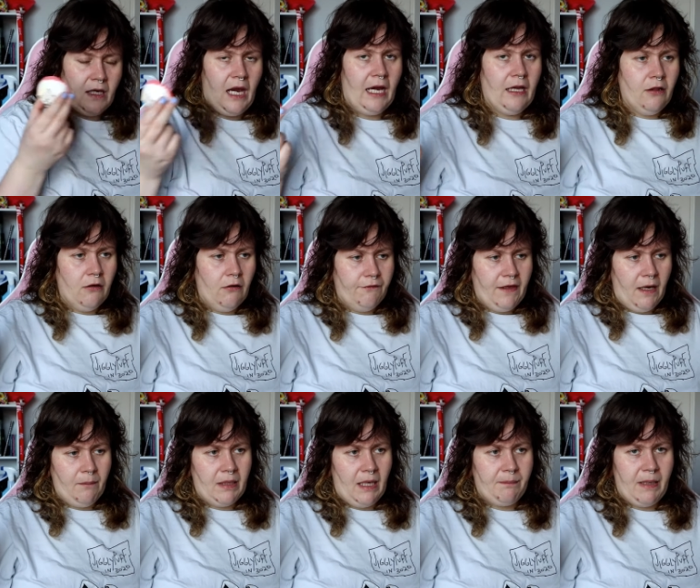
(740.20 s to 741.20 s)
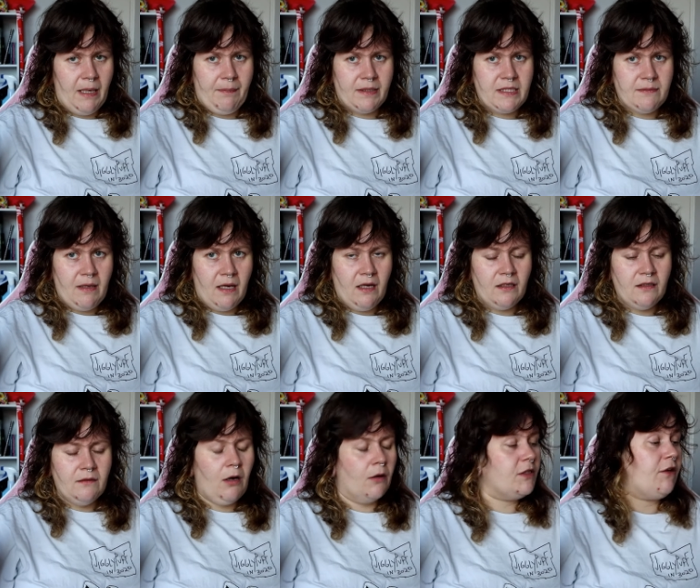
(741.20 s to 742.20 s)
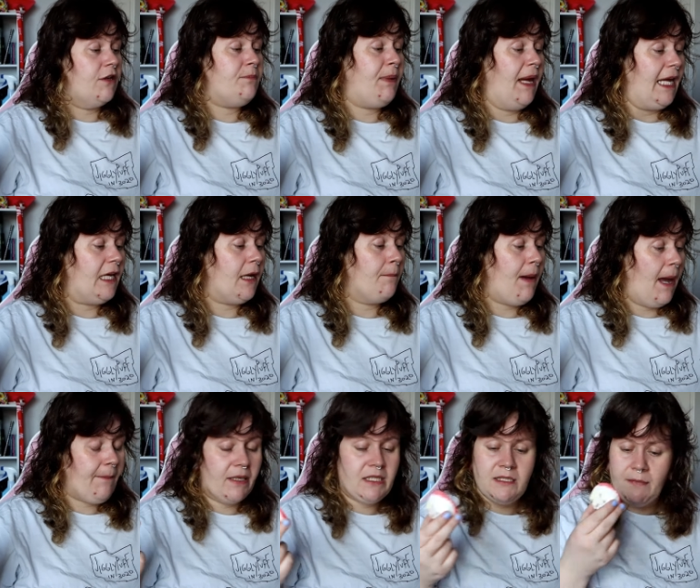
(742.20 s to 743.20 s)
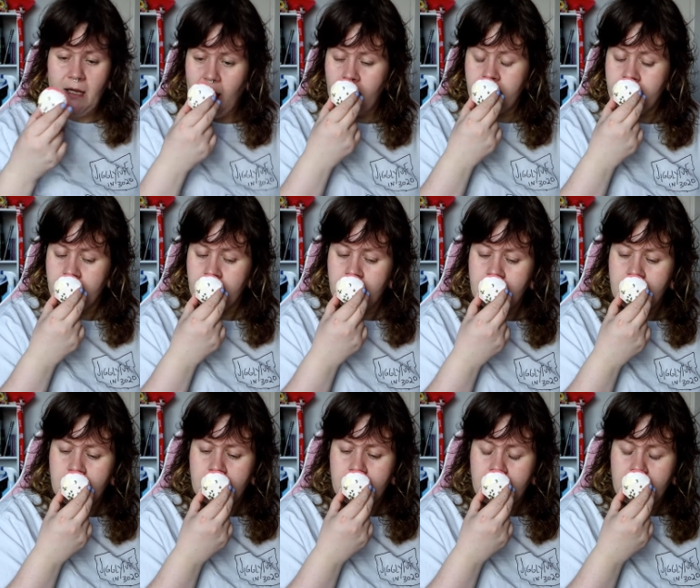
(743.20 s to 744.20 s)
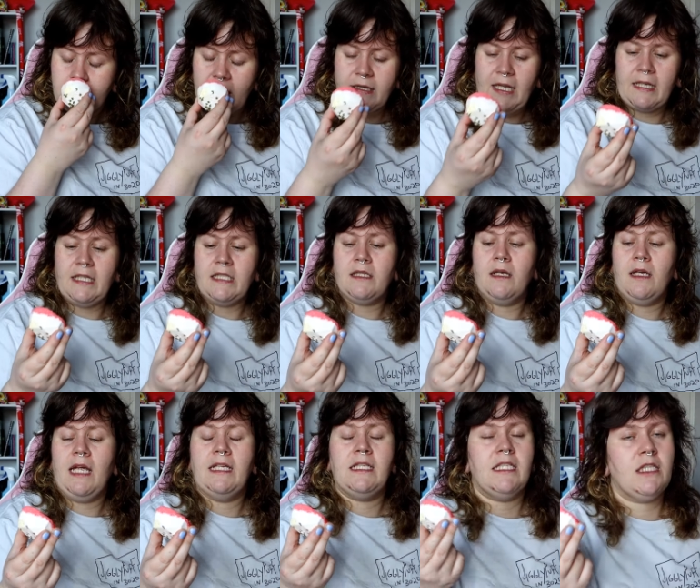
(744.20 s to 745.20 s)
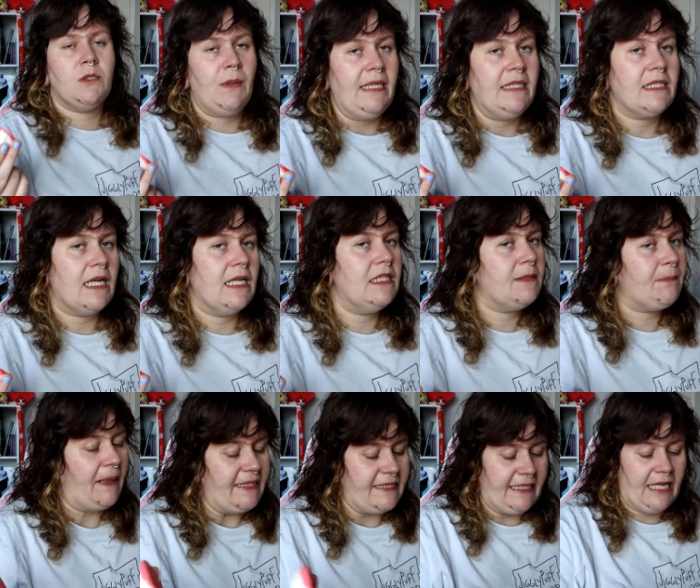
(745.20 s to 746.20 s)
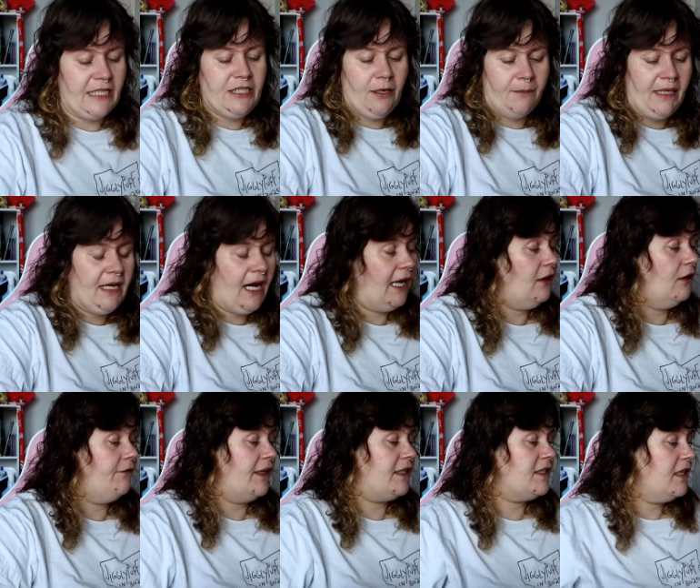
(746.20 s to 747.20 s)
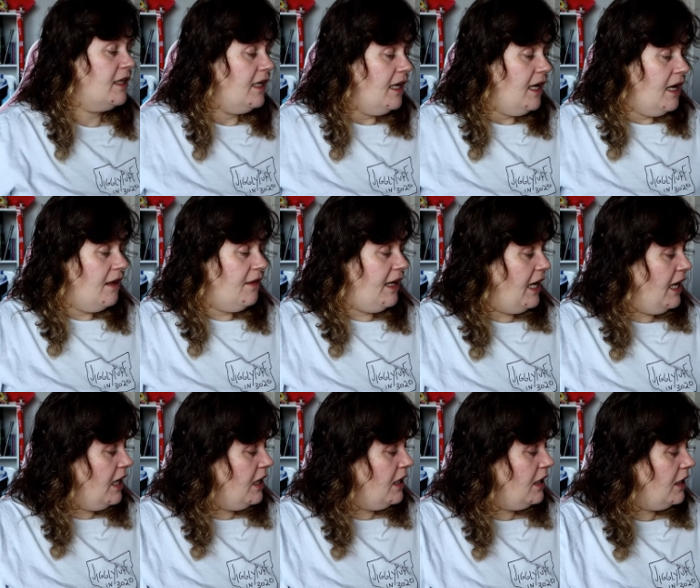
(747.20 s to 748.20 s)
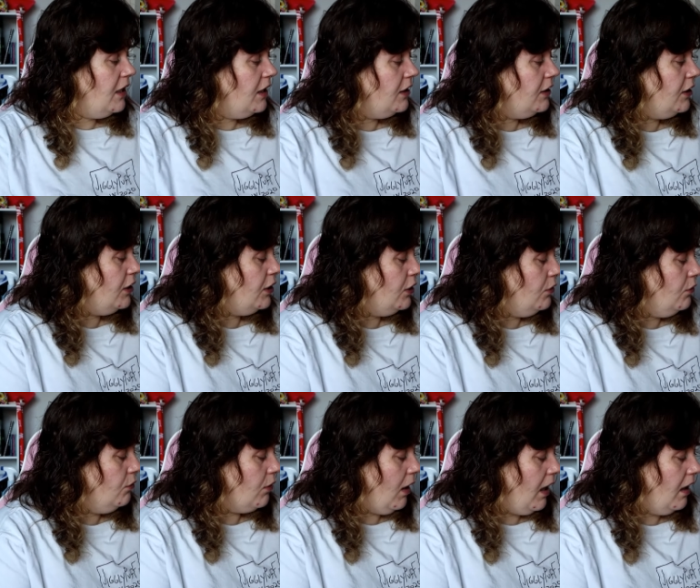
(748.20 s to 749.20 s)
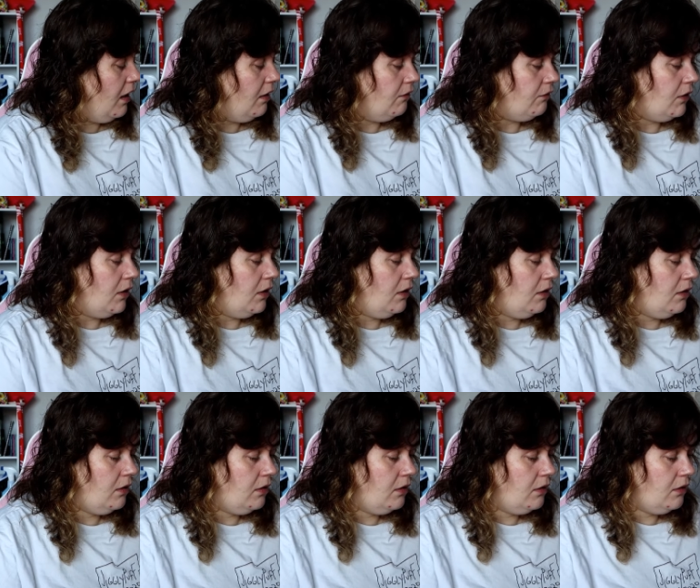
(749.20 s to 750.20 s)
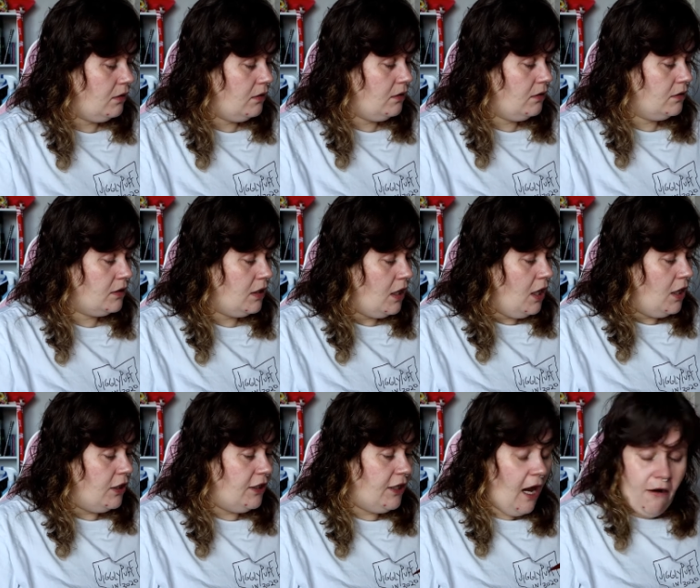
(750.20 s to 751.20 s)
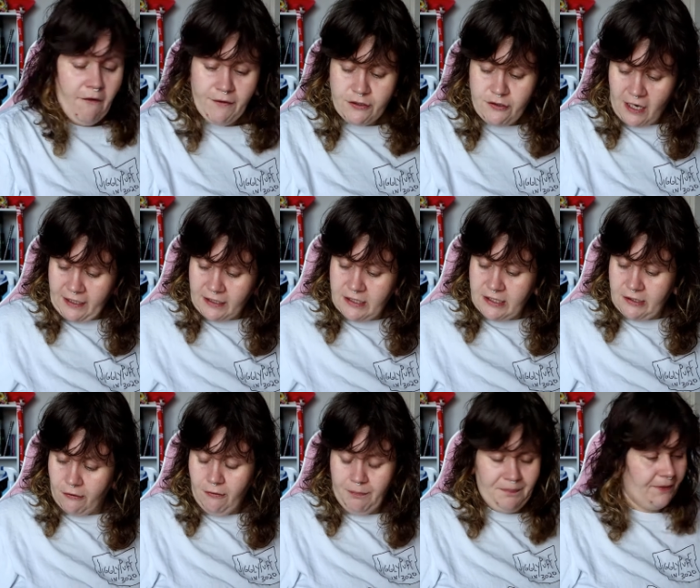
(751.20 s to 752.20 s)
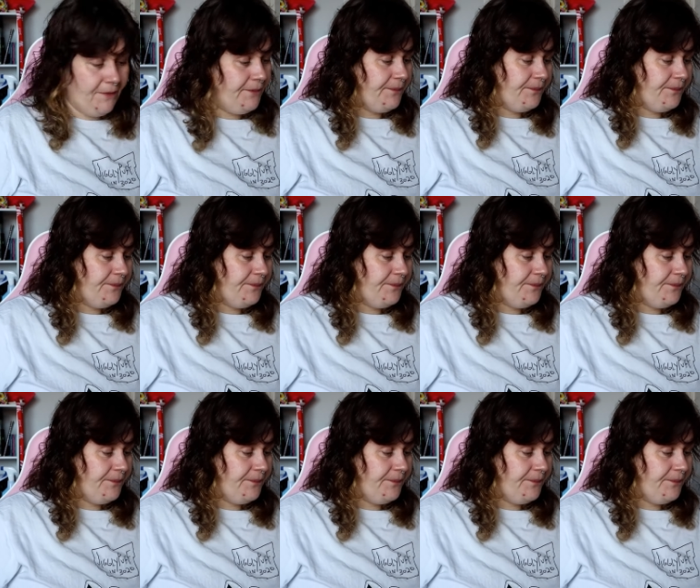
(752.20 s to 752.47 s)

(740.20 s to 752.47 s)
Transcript: I love that black pepper smell. Oh, sorry, pink pepper smell. That is, it's sweet and spicy and yummy. I love it. Then you have got Year of the Dragon soap.